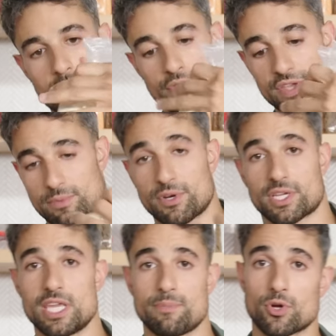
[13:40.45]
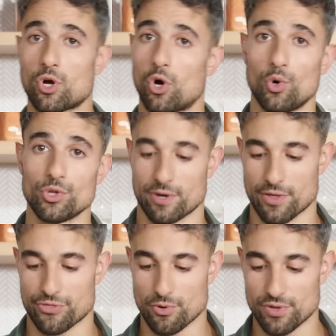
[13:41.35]
This I'm gonna keep cold. I'm gonna
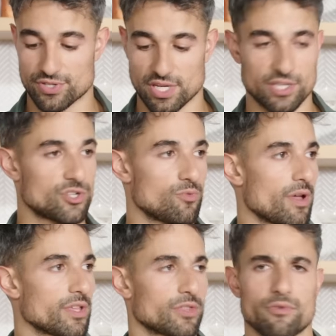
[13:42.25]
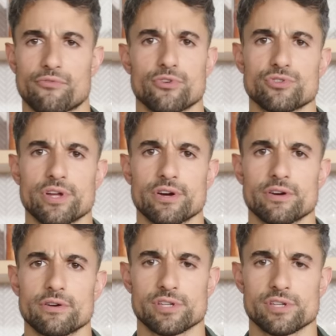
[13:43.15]
throw this into probably like the refrigerator or